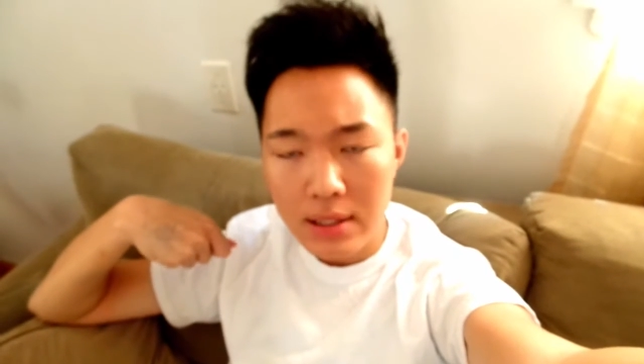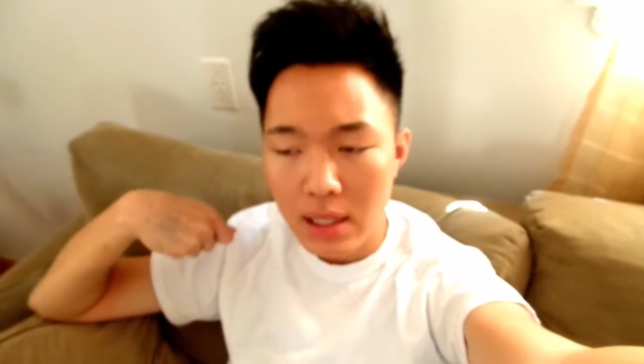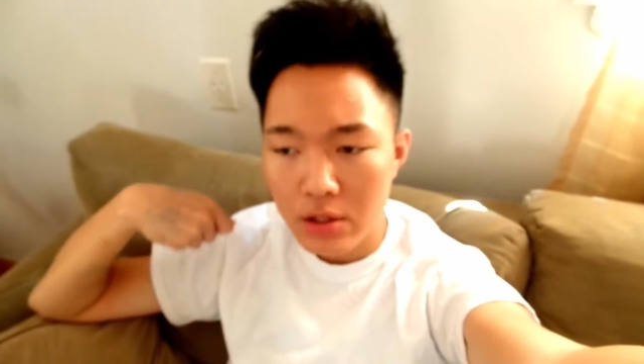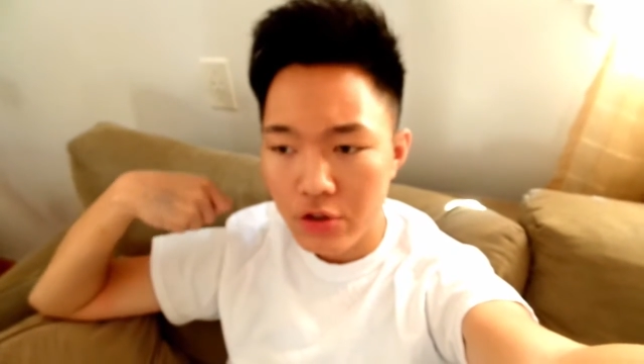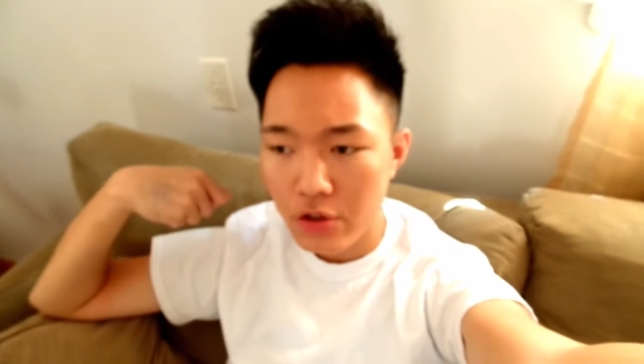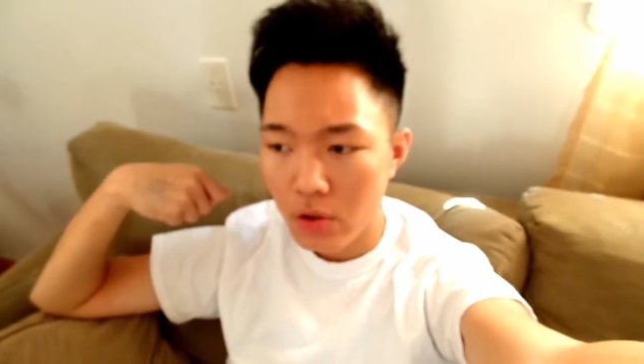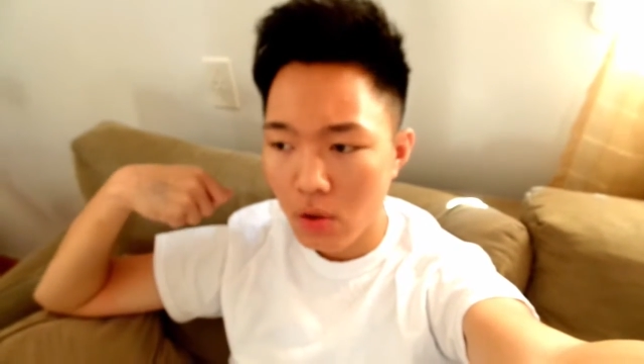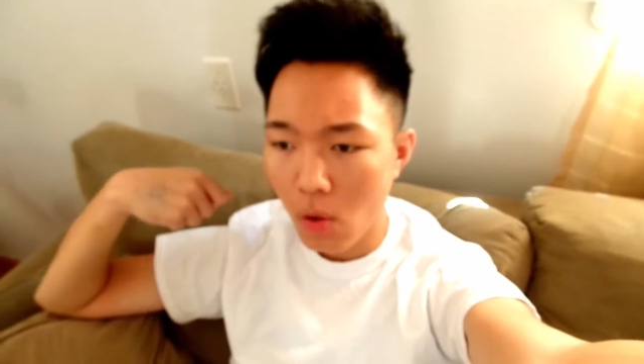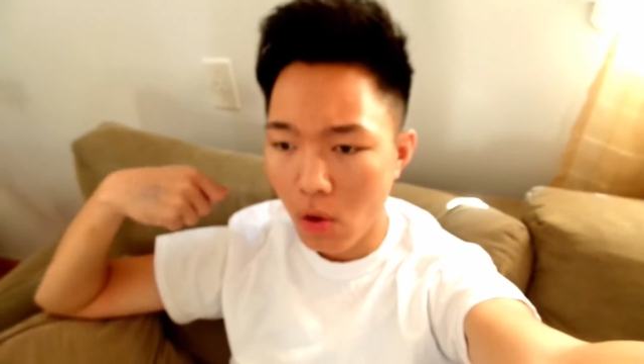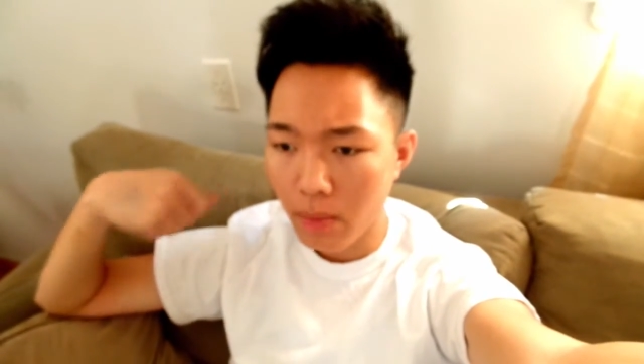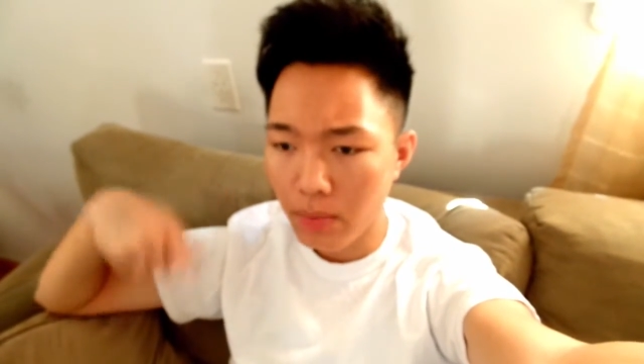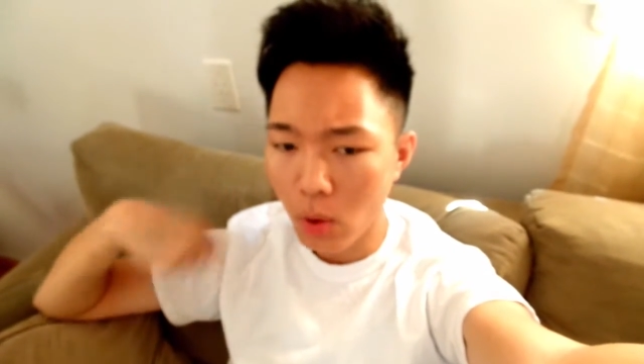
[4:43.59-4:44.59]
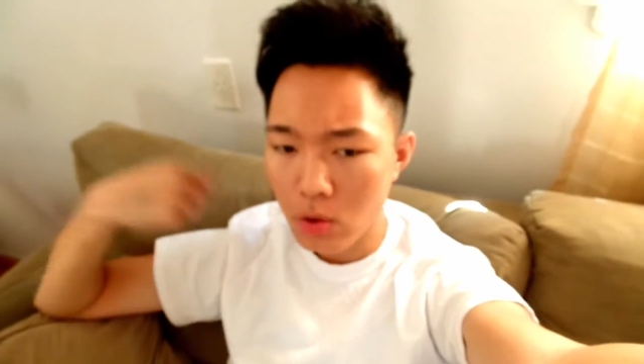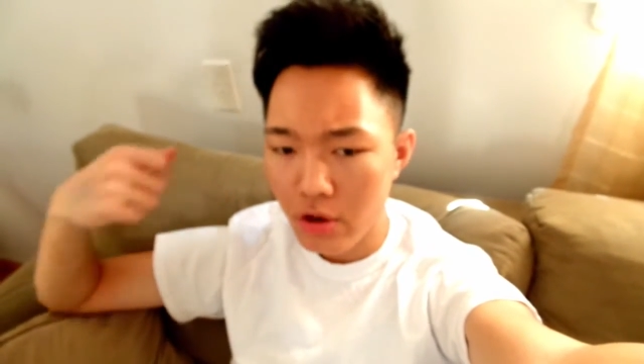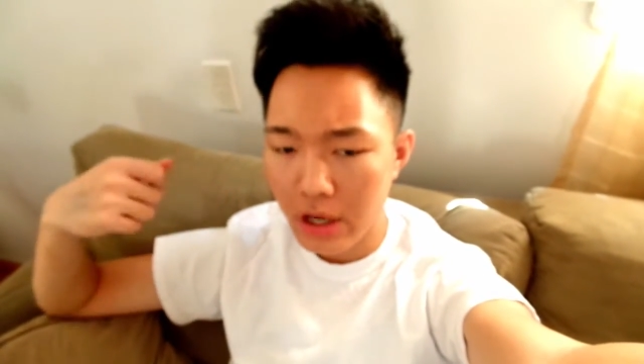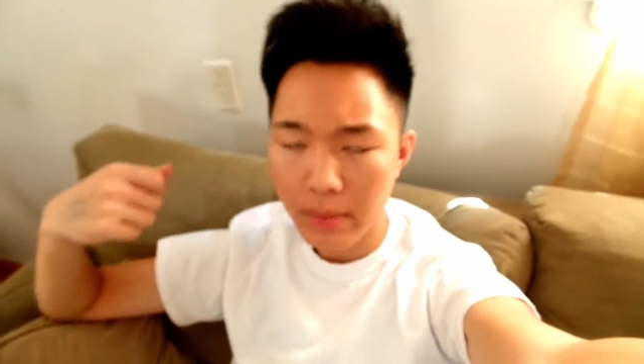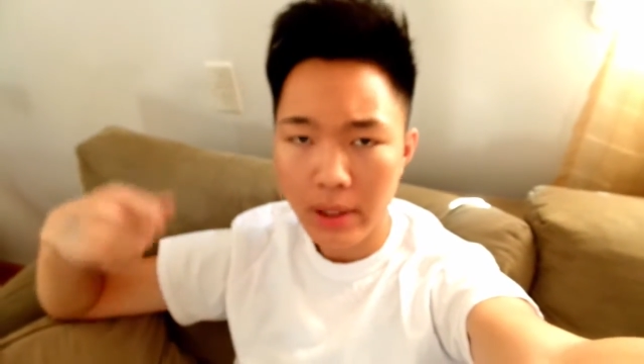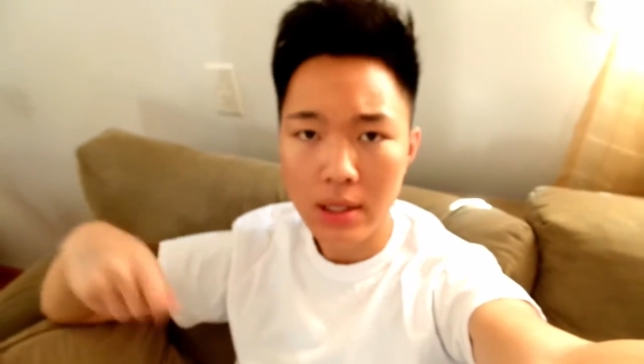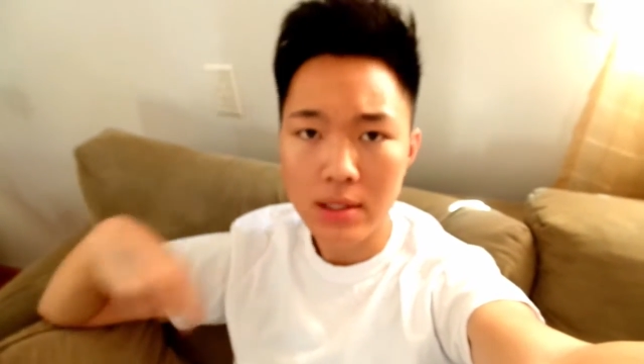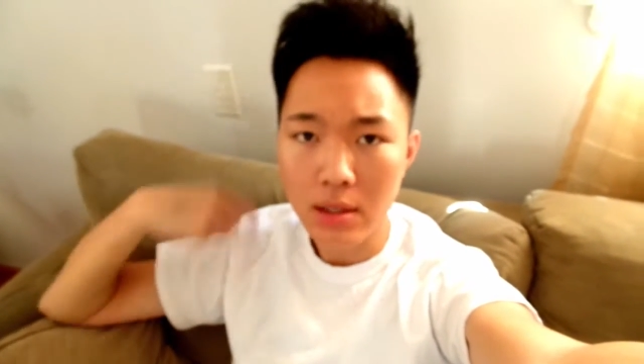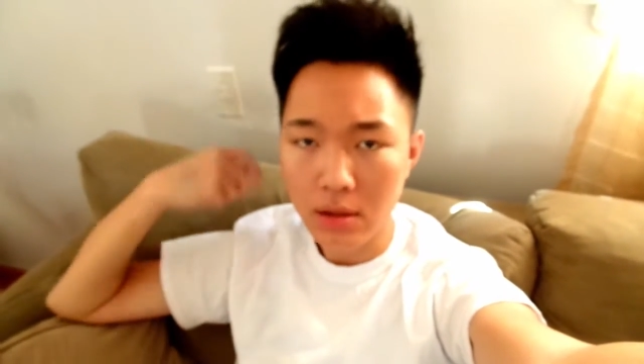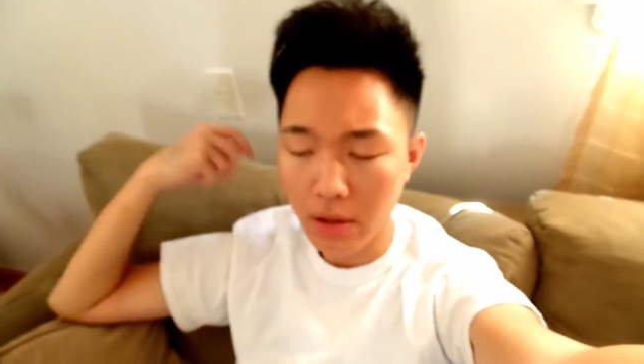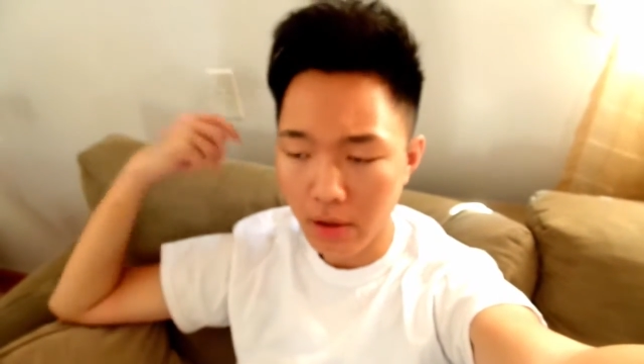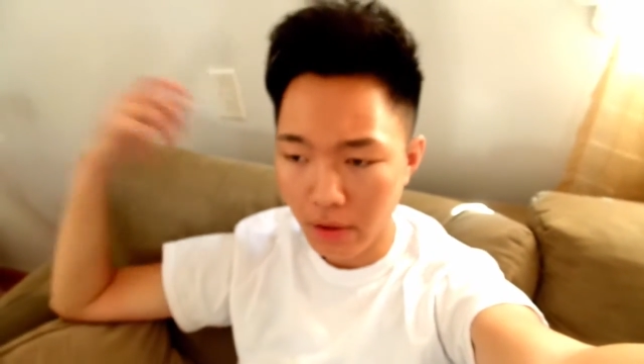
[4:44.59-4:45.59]
Is that true? Or blow drying because
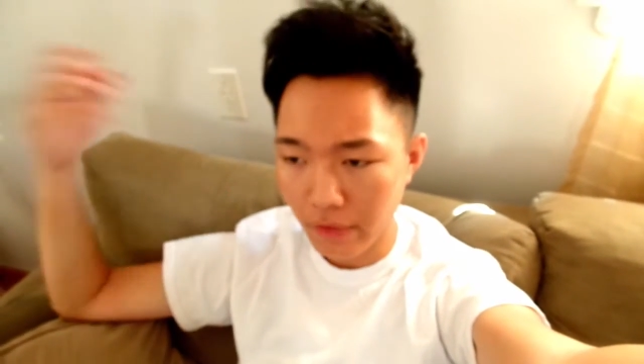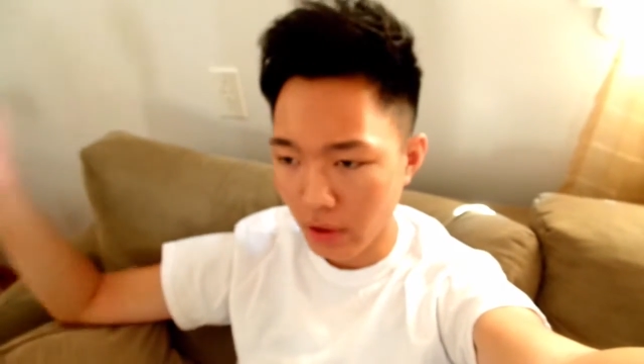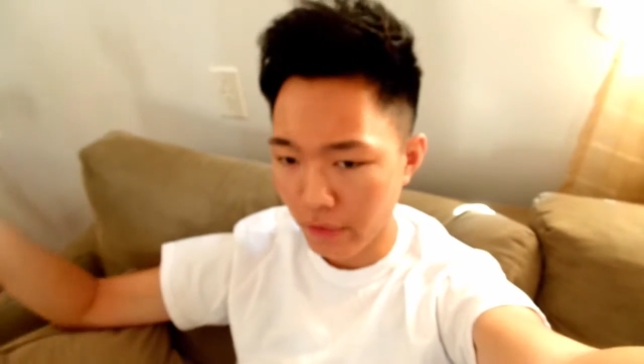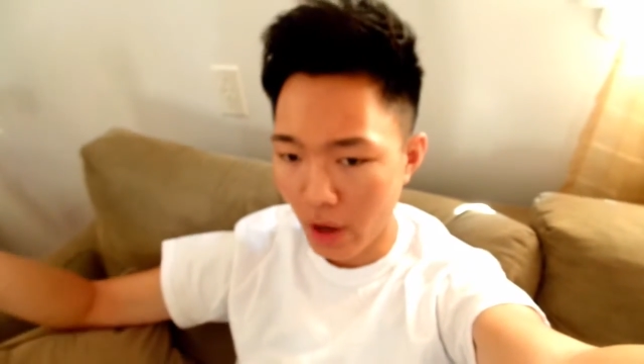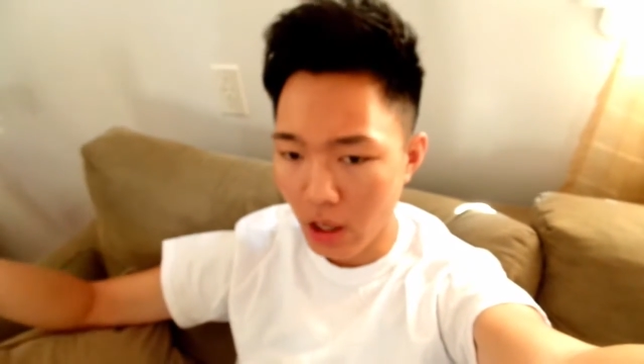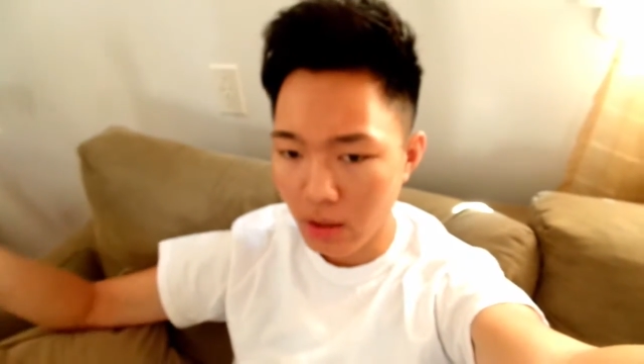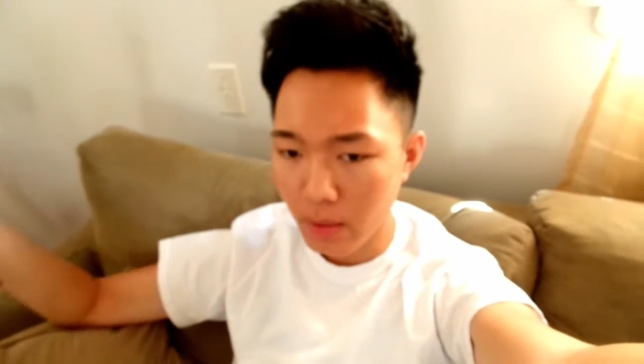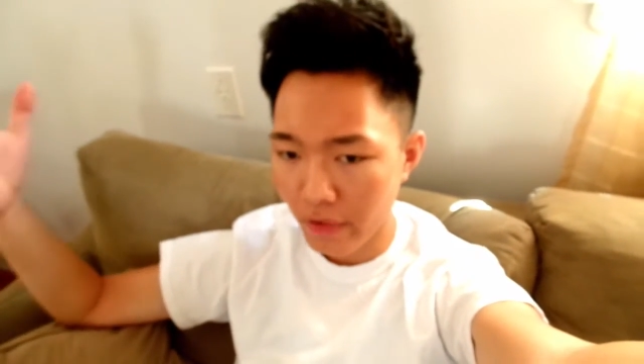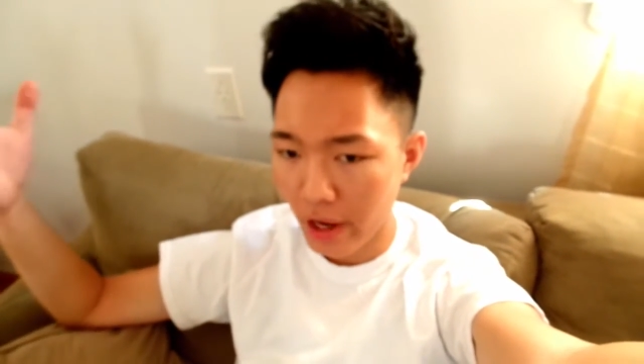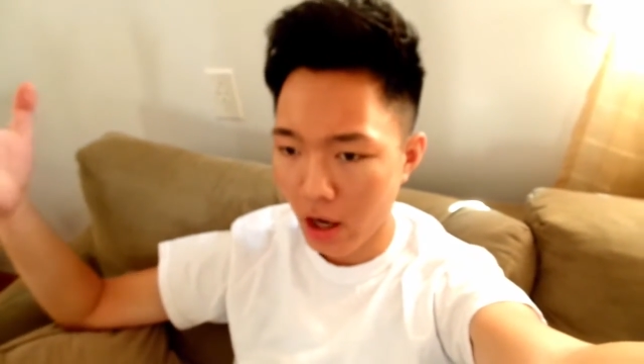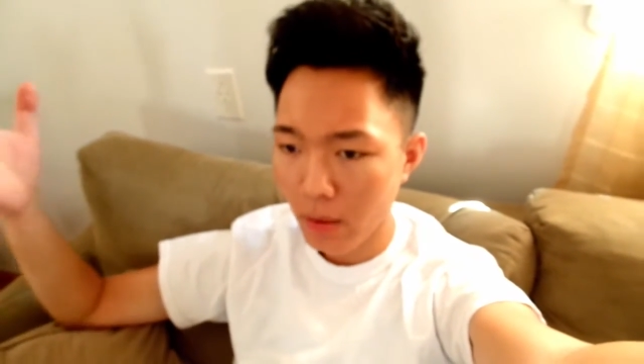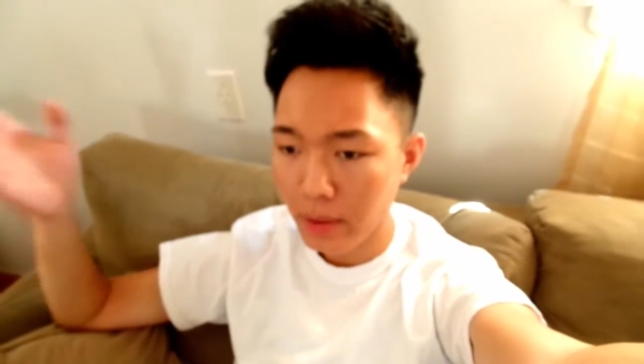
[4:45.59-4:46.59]
of the, volume of hair.